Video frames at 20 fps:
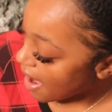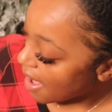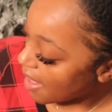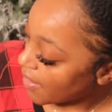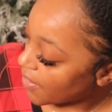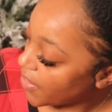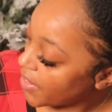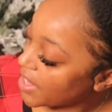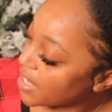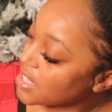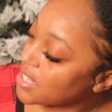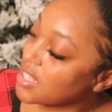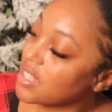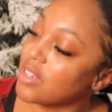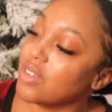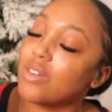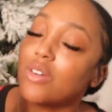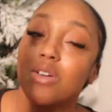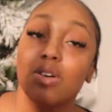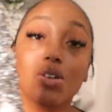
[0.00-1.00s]
got this
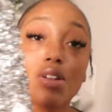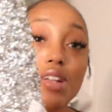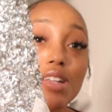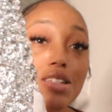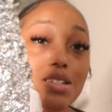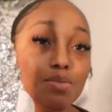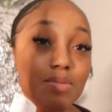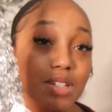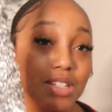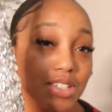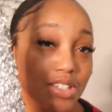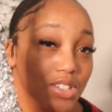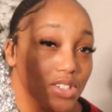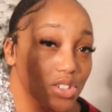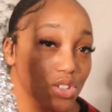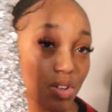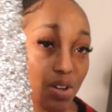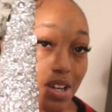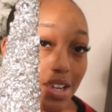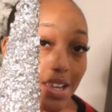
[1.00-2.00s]
little Christmas
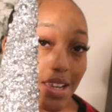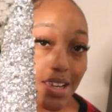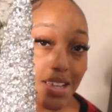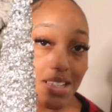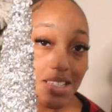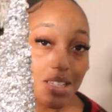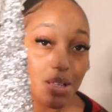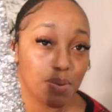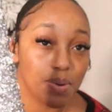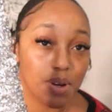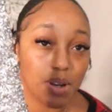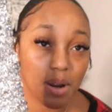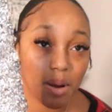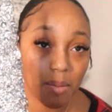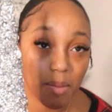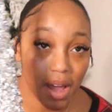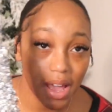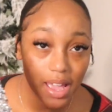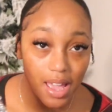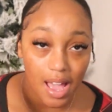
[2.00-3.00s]
tree to put
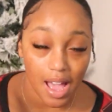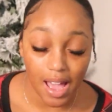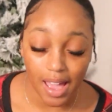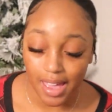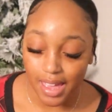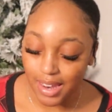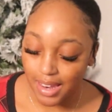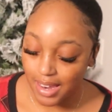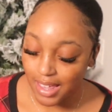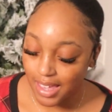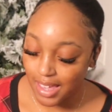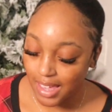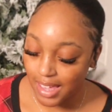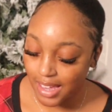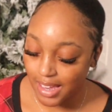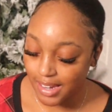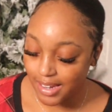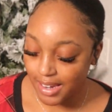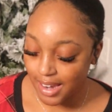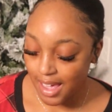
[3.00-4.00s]
on my
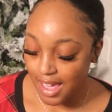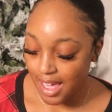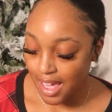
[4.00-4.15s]
island.